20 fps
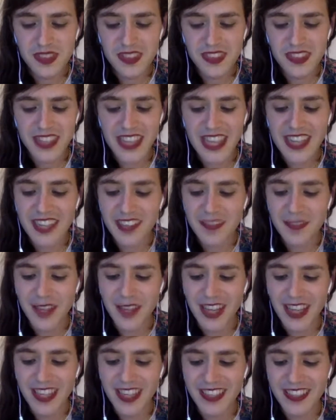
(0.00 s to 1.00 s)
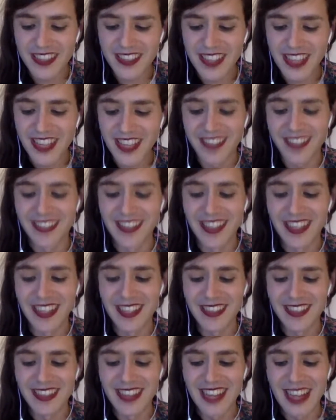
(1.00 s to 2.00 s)
a satisfying standard.
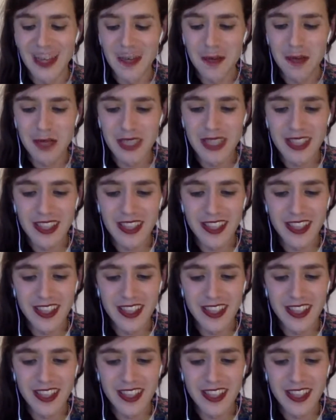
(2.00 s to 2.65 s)
I beat